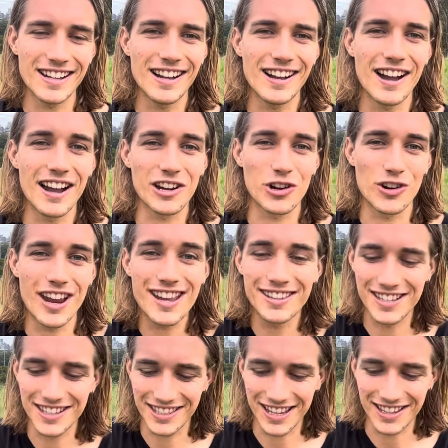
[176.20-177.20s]
I create
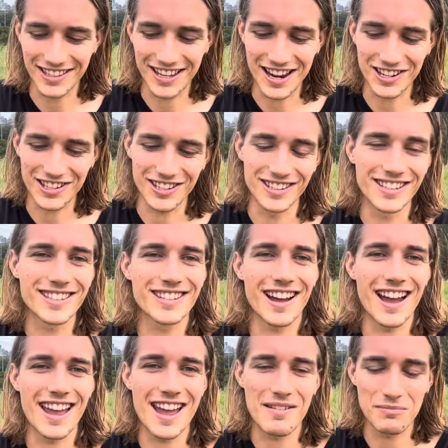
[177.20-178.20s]
these sensations.
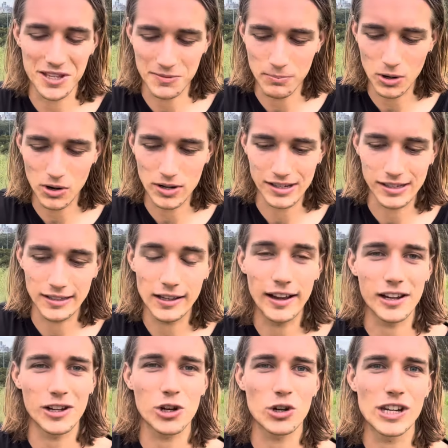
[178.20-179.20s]
I am this body. I
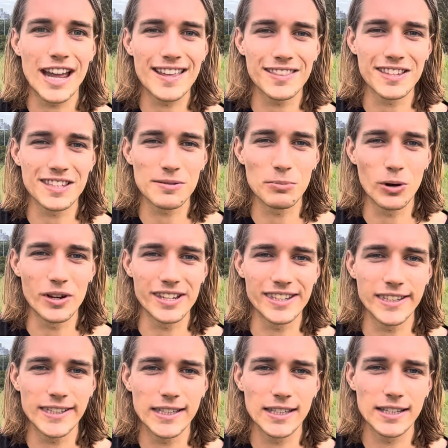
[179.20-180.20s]
create this body.
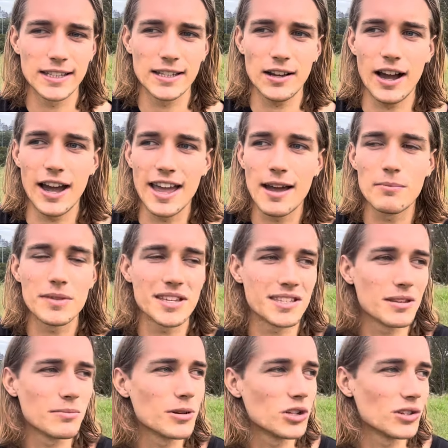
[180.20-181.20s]
I am these
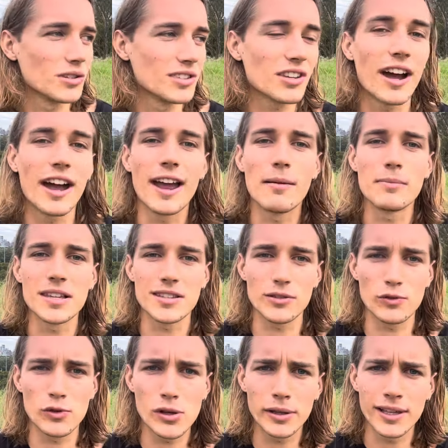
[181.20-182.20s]
images. I am these
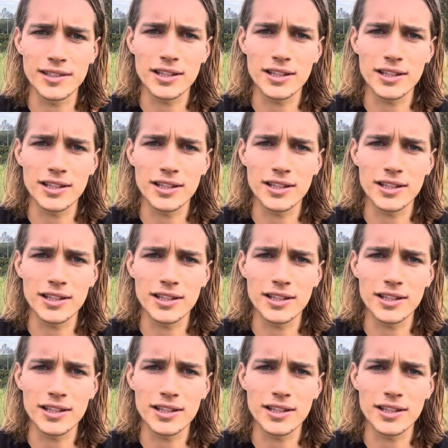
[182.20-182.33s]
feelings.